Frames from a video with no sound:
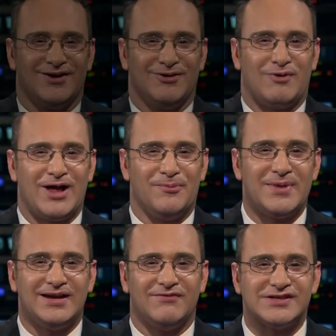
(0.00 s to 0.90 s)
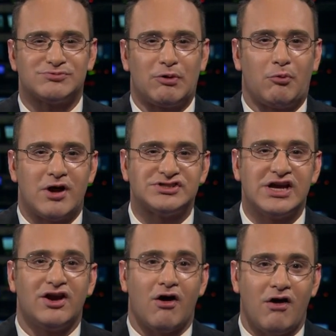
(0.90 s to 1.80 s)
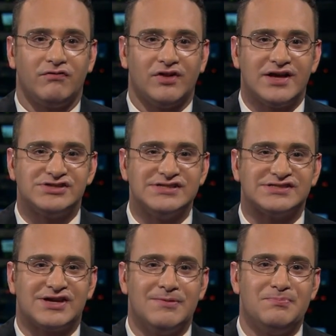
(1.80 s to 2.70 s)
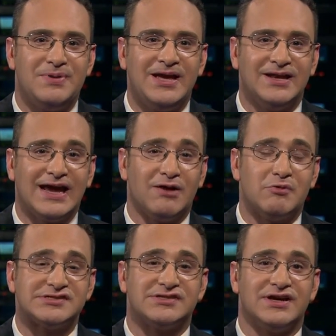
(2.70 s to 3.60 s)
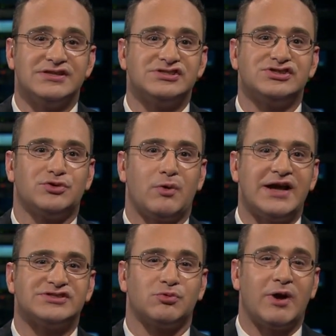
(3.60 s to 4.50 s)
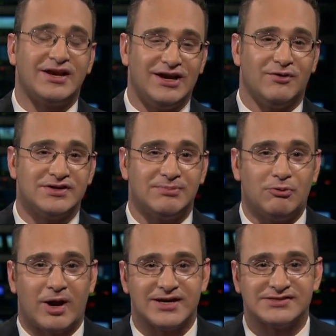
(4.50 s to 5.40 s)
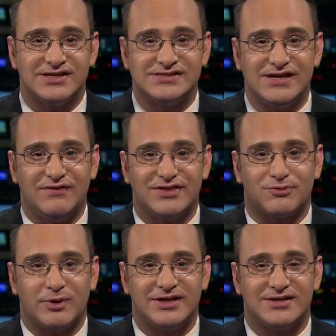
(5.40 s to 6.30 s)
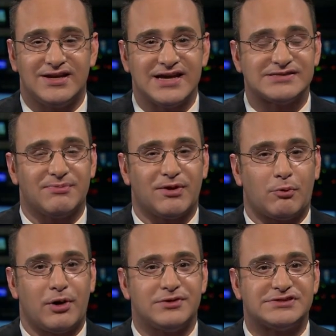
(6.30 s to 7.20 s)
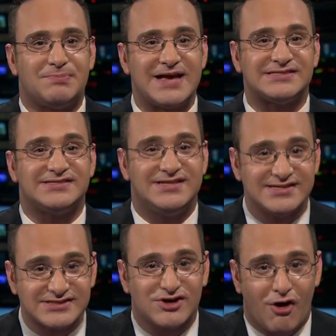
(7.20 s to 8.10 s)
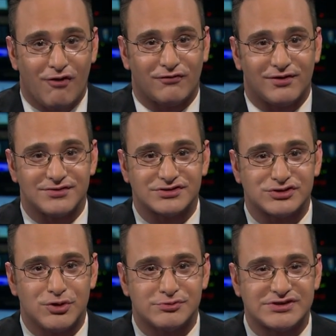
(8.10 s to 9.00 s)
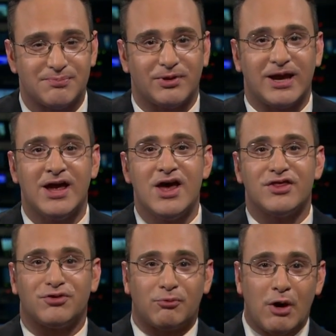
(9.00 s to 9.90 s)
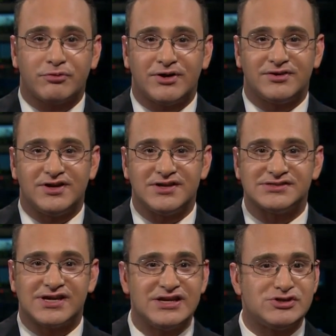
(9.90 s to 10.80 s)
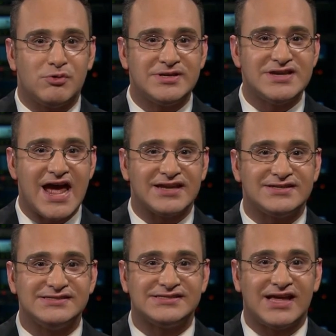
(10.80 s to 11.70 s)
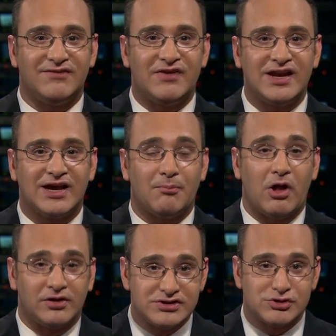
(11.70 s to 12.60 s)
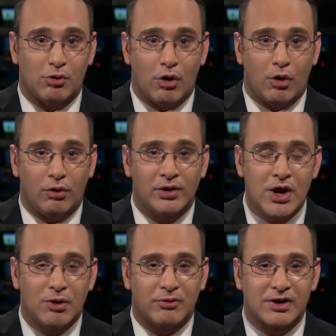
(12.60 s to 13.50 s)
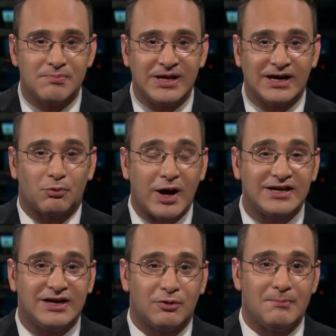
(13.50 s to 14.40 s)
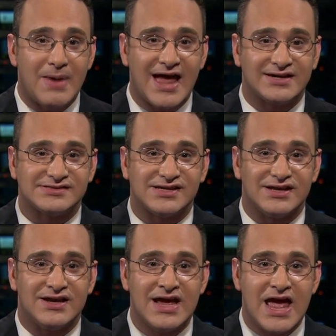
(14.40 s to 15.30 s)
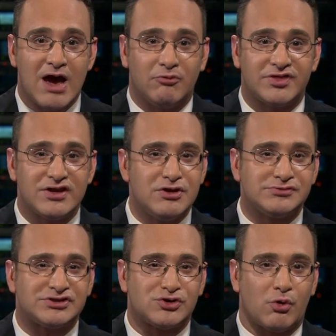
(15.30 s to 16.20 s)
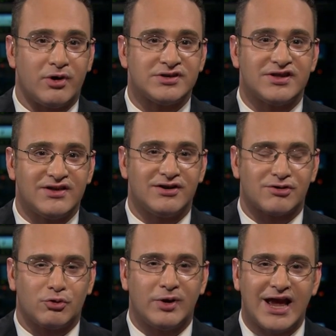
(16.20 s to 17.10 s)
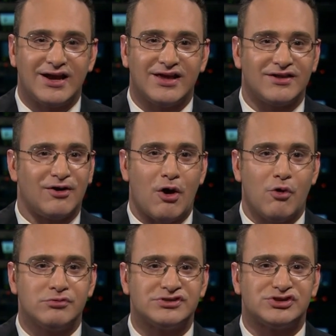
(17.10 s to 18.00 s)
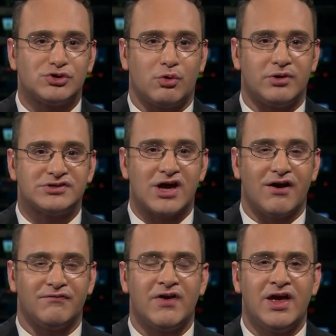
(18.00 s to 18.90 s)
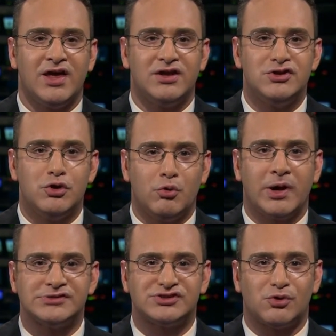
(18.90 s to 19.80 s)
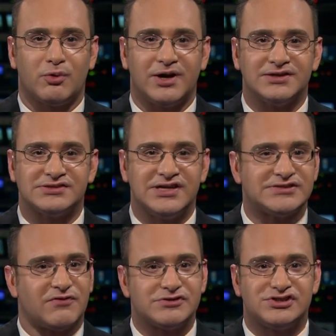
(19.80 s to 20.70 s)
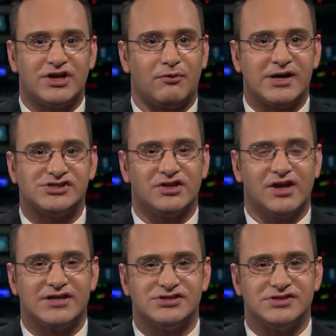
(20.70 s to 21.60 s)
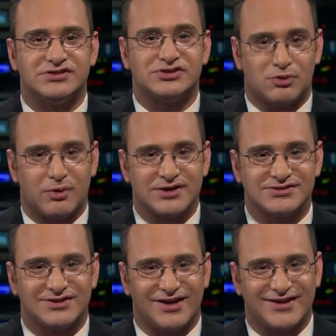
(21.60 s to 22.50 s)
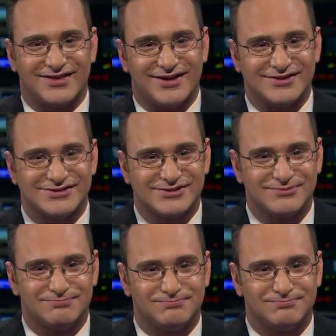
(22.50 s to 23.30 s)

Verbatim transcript: While many of us were watching golf legends competing at Whistling Straits right here on WISC TV3 today, some of the world's best disc golfers who simply throw their disc into a net instead of hitting a ball into a hole were competing right here in Madison. And with a new sort, they're creating their own sort of new stories, these first generation legends, stories like these.